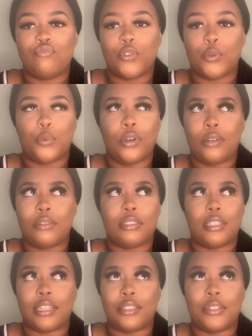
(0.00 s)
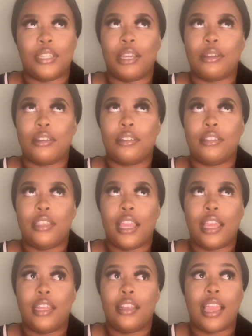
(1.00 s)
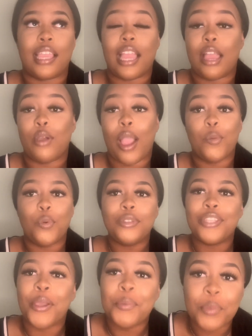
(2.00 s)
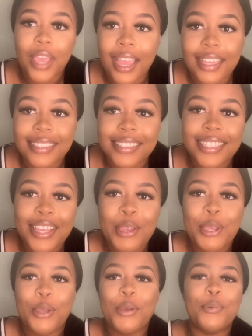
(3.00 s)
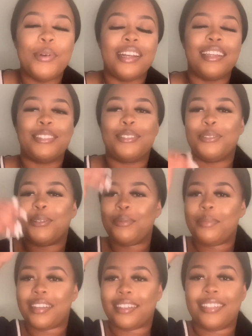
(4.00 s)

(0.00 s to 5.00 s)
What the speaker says: what else did I do? Like, yeah, like I walked home, guys. When I saw my